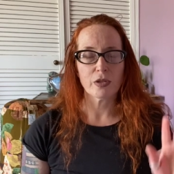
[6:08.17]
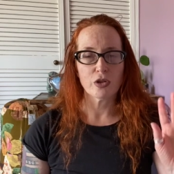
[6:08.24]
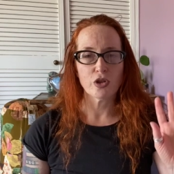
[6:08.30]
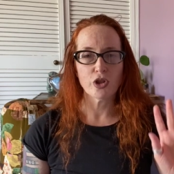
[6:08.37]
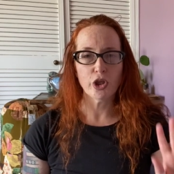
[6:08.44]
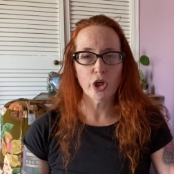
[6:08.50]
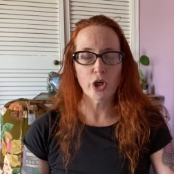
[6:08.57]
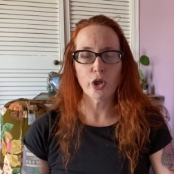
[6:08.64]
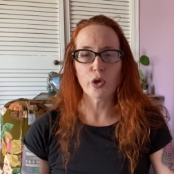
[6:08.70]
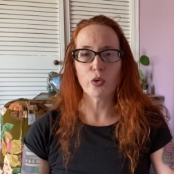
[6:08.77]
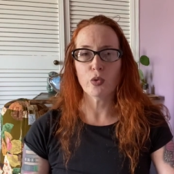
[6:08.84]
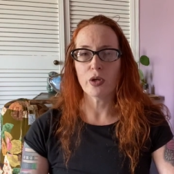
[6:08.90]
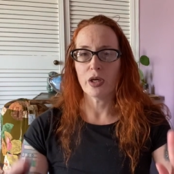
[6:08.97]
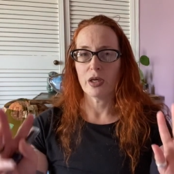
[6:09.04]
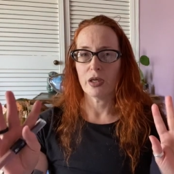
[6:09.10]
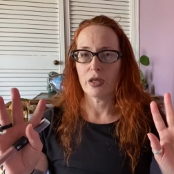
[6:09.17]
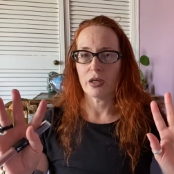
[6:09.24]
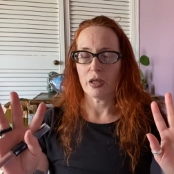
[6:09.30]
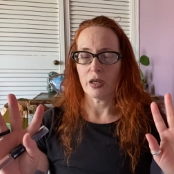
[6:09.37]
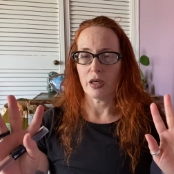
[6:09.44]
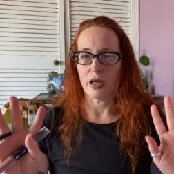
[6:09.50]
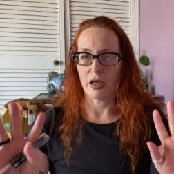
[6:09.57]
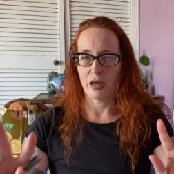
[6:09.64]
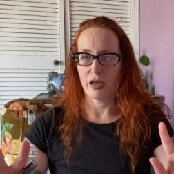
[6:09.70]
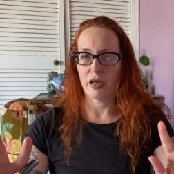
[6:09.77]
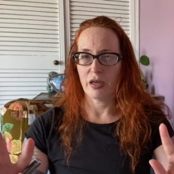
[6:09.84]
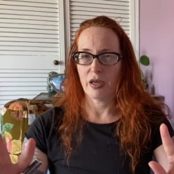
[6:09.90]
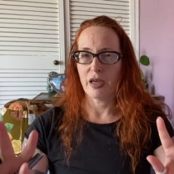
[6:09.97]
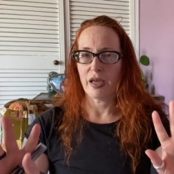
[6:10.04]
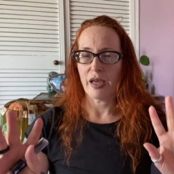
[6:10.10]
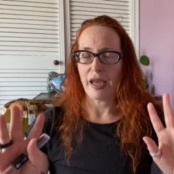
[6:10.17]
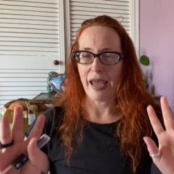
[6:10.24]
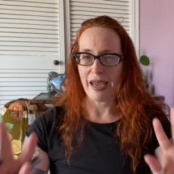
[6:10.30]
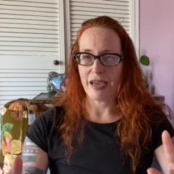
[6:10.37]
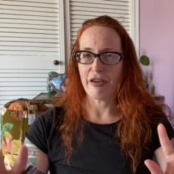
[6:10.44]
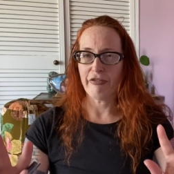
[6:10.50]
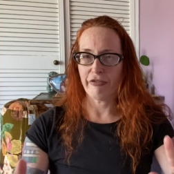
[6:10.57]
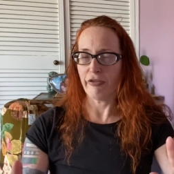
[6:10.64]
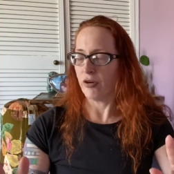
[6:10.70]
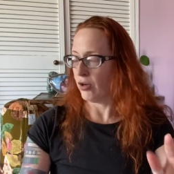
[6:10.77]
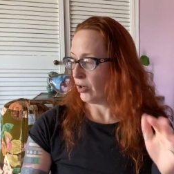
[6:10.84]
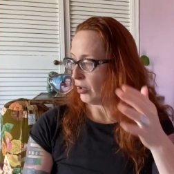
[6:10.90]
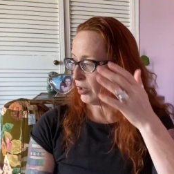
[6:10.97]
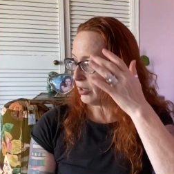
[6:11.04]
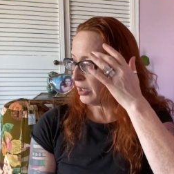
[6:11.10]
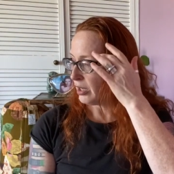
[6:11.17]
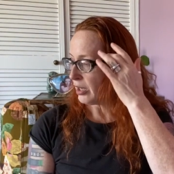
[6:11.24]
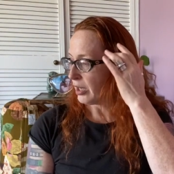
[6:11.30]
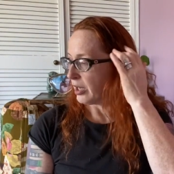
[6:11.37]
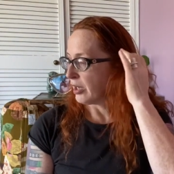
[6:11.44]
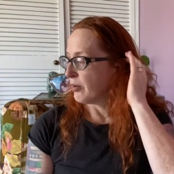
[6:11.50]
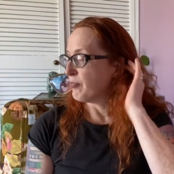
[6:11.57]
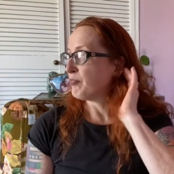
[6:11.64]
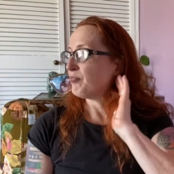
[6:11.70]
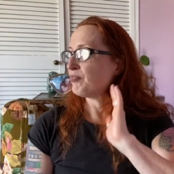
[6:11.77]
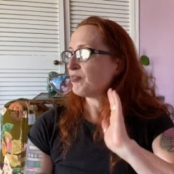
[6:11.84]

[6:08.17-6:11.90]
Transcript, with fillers: two uh, A4 um,